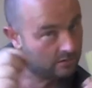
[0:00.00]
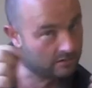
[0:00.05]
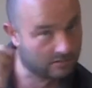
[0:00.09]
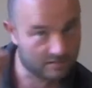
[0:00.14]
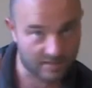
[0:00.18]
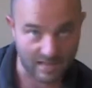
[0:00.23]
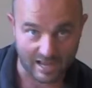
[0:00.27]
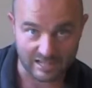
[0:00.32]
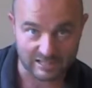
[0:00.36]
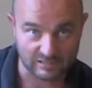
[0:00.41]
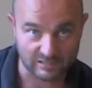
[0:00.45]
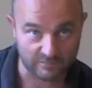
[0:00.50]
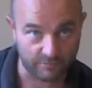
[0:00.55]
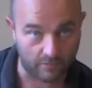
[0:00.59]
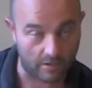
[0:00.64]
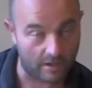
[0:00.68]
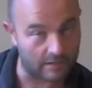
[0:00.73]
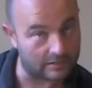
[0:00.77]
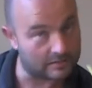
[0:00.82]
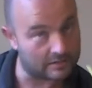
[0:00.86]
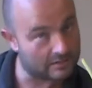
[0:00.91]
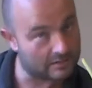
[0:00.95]
That's
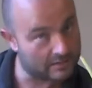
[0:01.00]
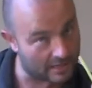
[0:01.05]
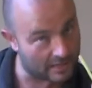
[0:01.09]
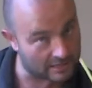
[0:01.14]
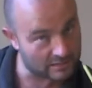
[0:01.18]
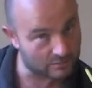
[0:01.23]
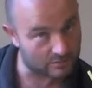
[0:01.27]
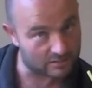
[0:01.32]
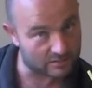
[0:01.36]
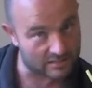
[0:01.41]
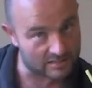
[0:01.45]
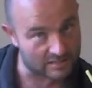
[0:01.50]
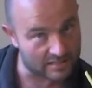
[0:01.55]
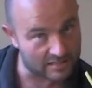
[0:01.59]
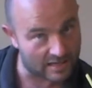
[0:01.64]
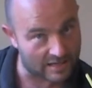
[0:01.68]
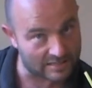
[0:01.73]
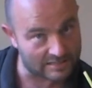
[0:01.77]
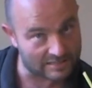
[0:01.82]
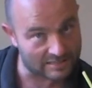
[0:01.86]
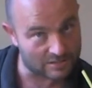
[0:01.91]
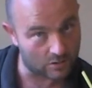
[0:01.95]
fine. That's what this
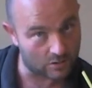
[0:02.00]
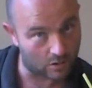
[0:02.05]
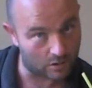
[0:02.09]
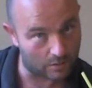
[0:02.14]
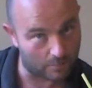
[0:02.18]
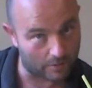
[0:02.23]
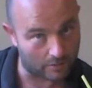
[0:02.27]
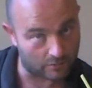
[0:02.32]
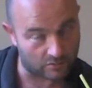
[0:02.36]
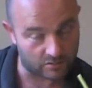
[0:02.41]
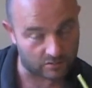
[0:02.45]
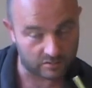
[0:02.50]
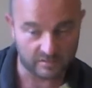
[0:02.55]
task is all about.